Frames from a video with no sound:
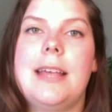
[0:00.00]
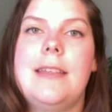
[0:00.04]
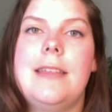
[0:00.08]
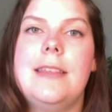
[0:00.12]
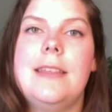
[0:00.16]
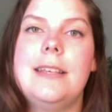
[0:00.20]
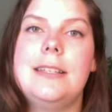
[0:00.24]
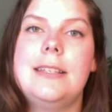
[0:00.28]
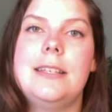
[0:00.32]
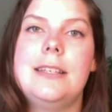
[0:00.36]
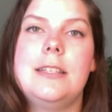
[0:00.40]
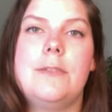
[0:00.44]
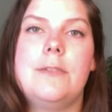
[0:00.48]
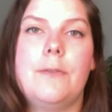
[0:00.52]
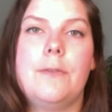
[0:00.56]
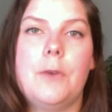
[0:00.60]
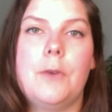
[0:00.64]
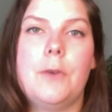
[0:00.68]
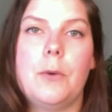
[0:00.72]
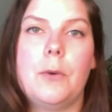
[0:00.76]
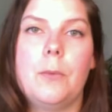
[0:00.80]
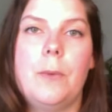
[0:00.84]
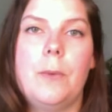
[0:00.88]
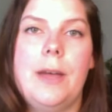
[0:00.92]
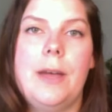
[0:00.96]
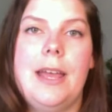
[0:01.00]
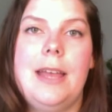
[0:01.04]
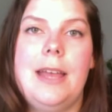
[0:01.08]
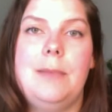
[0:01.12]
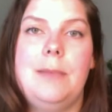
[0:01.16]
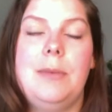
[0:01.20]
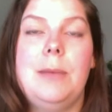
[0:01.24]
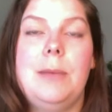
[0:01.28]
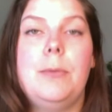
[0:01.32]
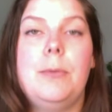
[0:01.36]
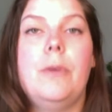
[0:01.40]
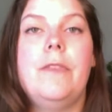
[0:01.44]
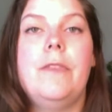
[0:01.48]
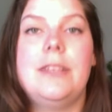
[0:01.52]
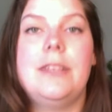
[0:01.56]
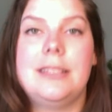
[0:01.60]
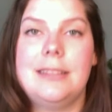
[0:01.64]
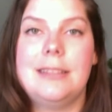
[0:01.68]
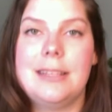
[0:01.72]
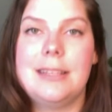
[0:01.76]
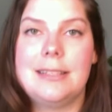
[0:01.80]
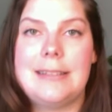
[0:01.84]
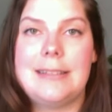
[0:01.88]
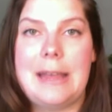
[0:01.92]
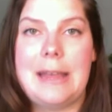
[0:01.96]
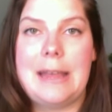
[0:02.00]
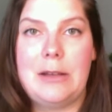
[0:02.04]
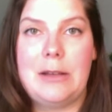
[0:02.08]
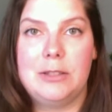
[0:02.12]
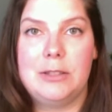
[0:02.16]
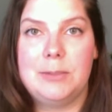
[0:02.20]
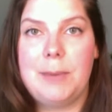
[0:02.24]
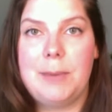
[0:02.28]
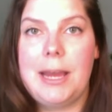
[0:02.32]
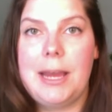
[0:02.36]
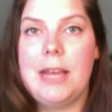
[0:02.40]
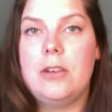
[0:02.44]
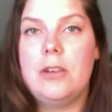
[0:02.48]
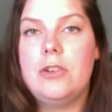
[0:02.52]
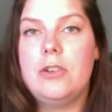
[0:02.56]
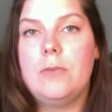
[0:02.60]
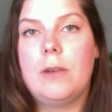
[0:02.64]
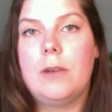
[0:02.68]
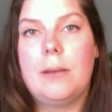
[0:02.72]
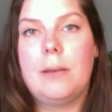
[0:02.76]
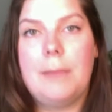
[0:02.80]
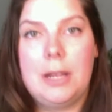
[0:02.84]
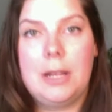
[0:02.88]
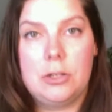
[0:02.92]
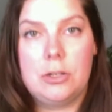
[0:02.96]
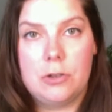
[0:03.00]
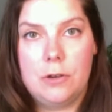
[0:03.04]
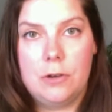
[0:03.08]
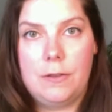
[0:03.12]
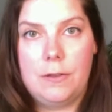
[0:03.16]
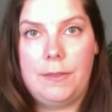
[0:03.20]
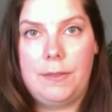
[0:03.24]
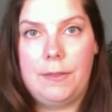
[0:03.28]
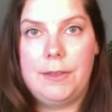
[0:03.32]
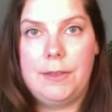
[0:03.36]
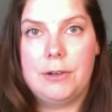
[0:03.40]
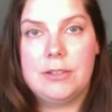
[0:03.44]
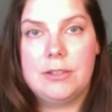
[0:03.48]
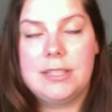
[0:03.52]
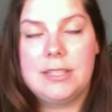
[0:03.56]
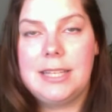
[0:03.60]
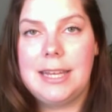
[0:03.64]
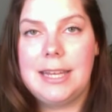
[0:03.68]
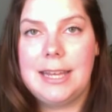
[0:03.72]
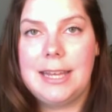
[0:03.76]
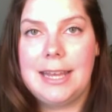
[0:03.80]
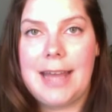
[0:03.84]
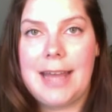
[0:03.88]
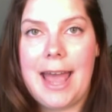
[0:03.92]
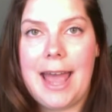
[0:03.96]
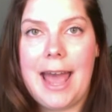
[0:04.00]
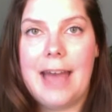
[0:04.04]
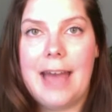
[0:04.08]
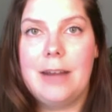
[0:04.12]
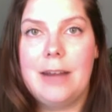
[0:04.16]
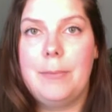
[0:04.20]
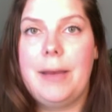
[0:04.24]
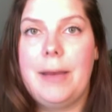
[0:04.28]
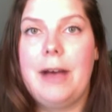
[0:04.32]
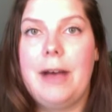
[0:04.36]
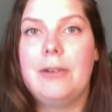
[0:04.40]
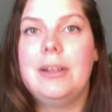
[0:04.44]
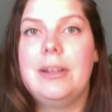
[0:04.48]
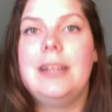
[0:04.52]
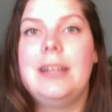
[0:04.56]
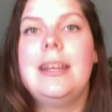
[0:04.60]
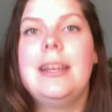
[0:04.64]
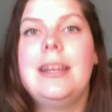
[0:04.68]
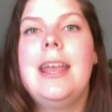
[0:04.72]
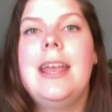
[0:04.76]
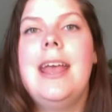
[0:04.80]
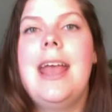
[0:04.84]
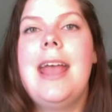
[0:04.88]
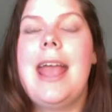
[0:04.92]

And this is for when people visit the sales page, you want to make sure that they're seeing an ad about it.